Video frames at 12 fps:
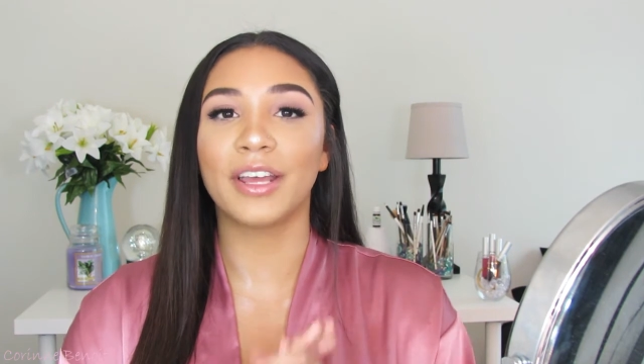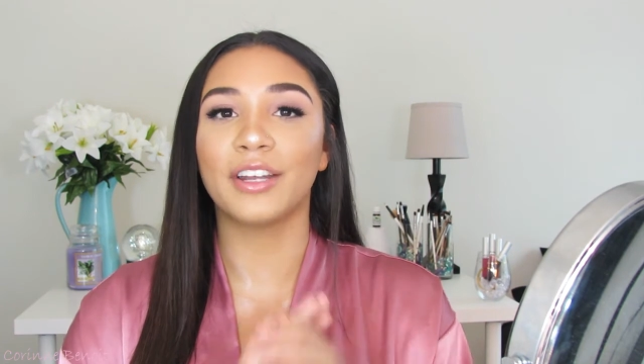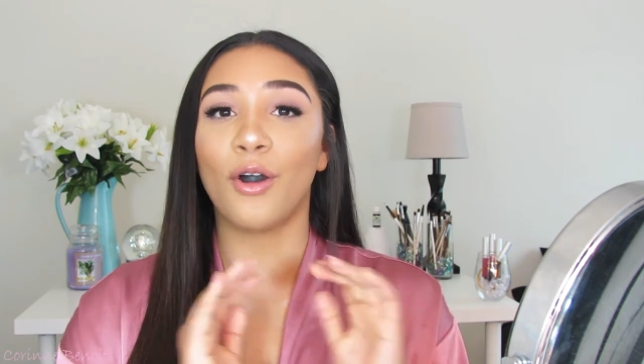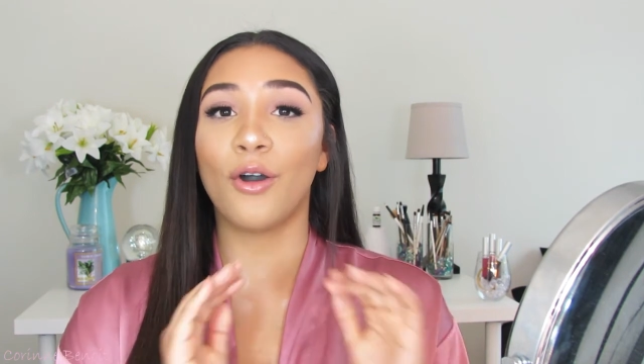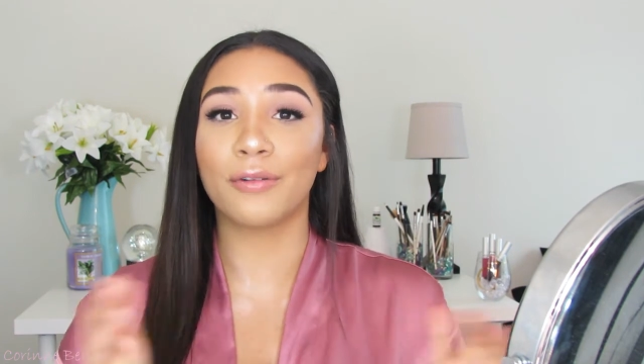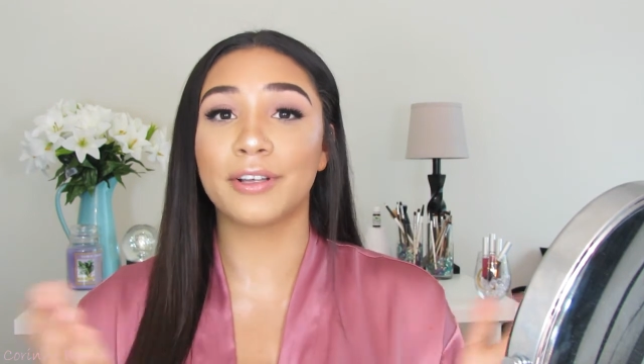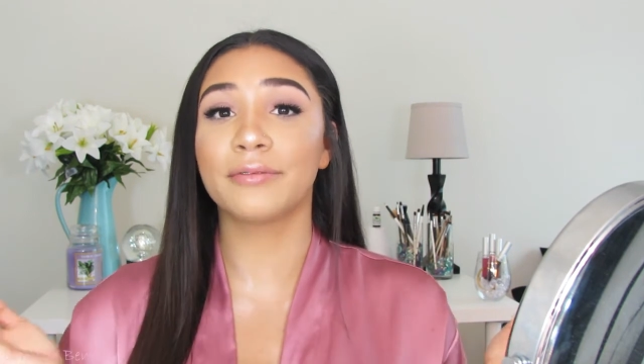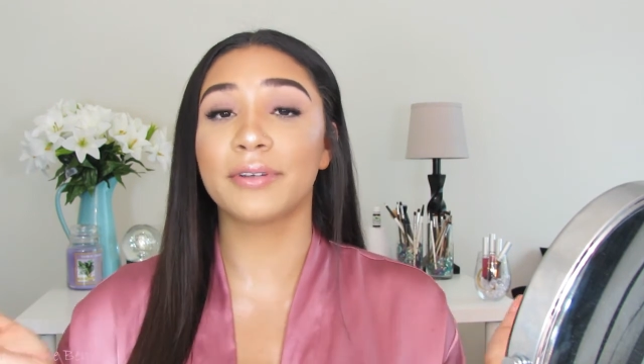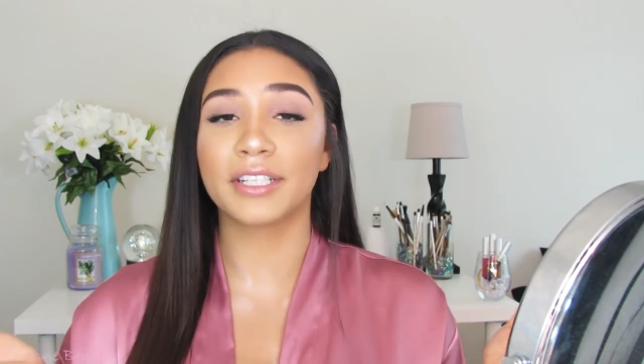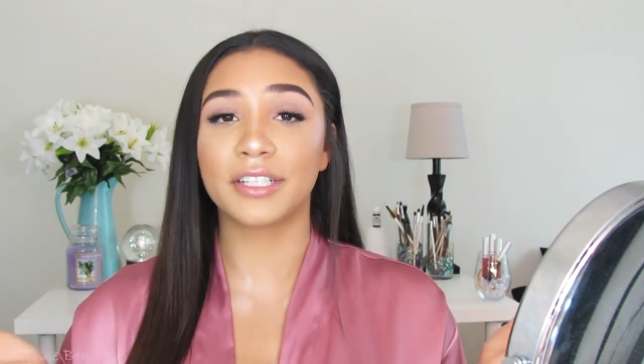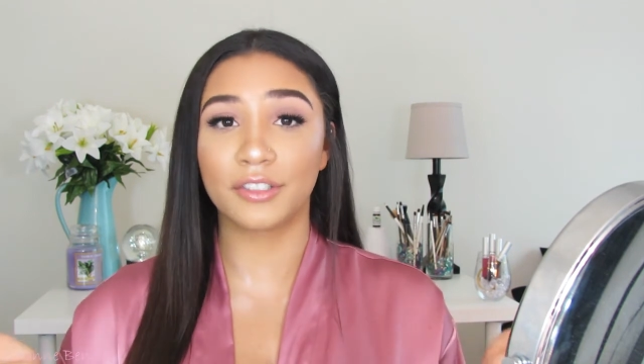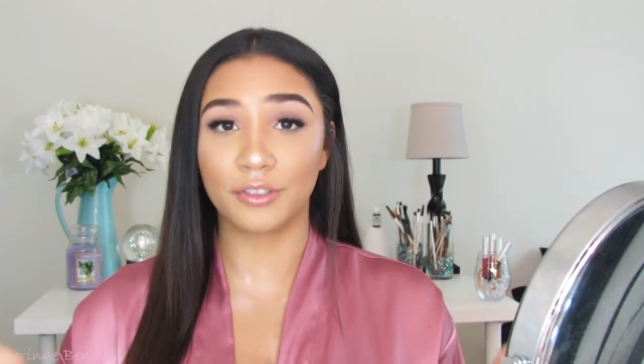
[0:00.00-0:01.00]
and always read the
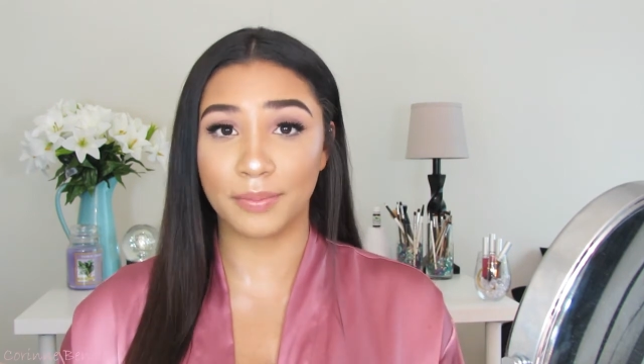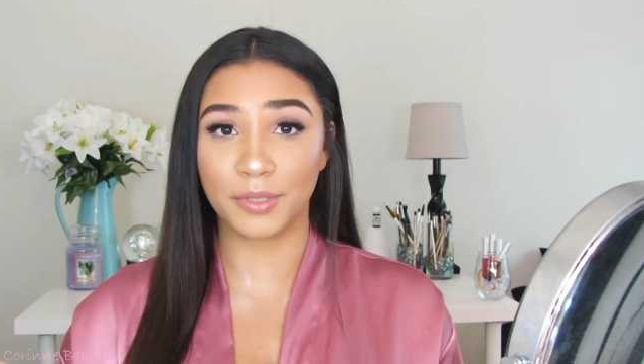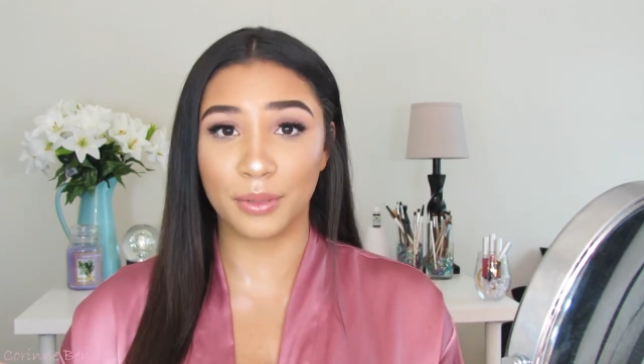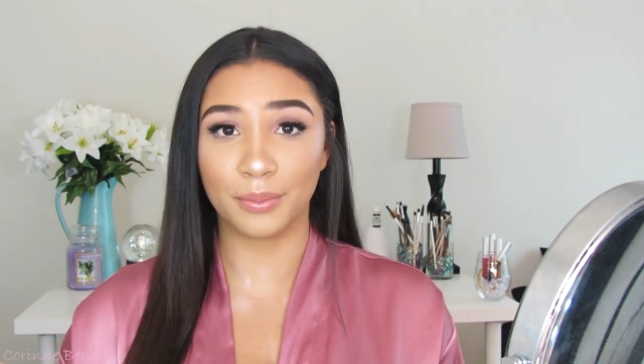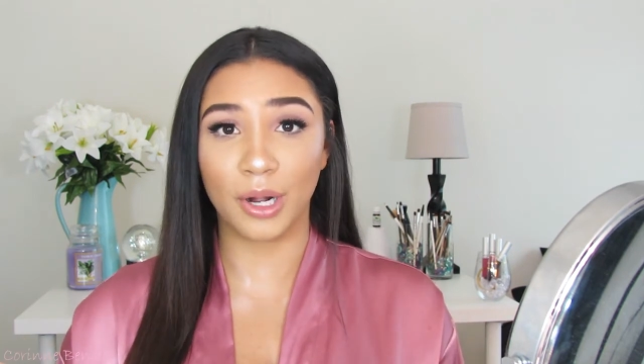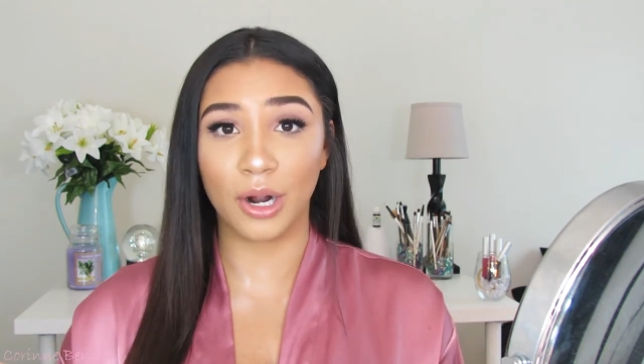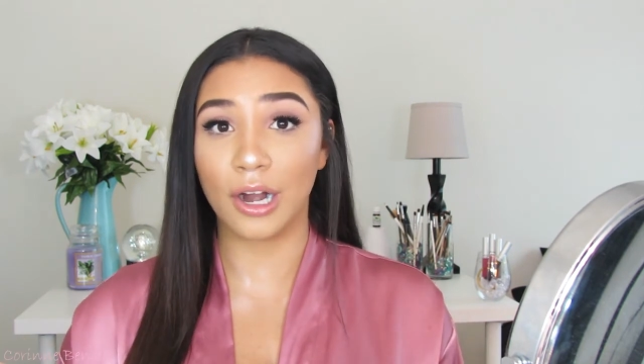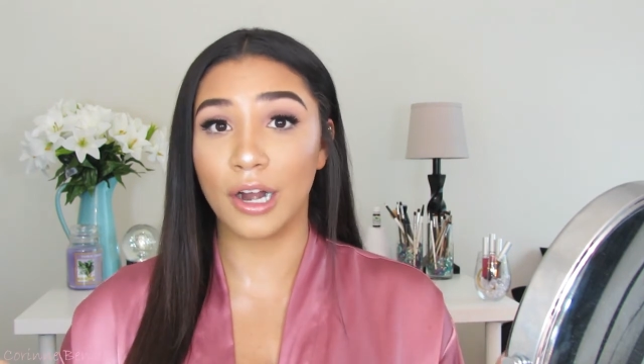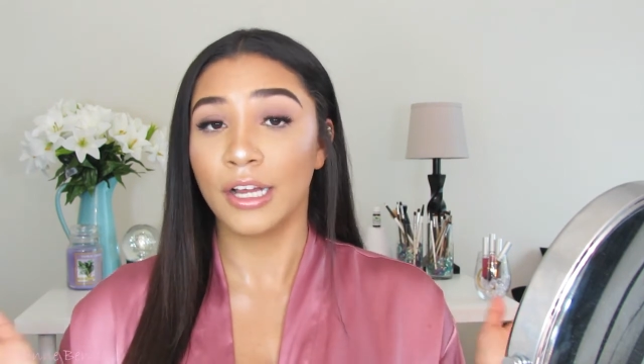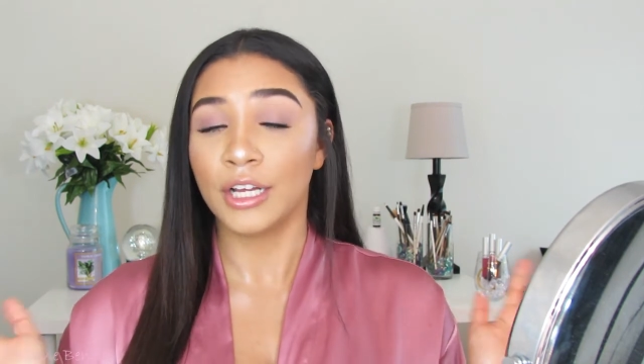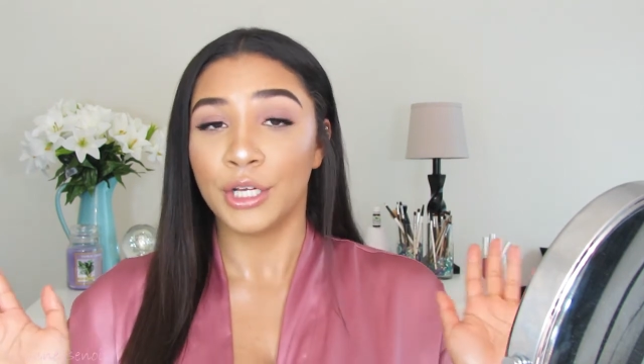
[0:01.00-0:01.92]
description bar.